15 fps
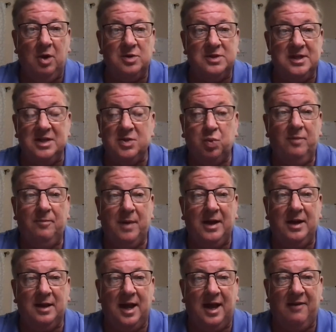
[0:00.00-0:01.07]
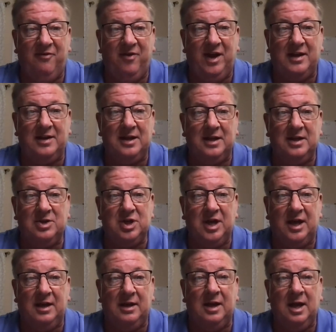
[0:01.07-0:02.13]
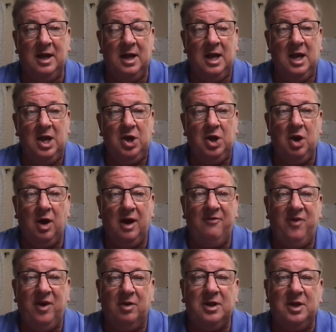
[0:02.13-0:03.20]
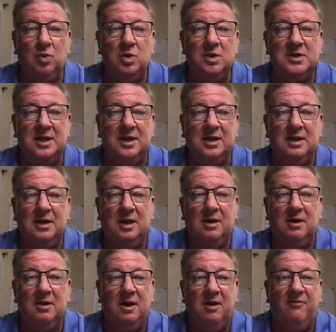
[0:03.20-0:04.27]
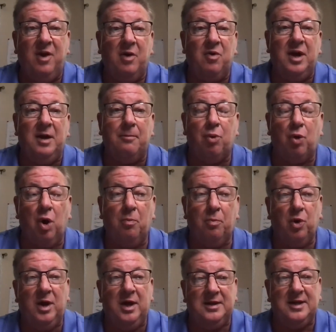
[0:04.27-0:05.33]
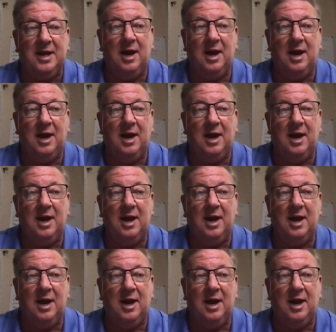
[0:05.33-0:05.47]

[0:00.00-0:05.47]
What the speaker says: since we've been in LifeVantage, and I felt it was a very appropriate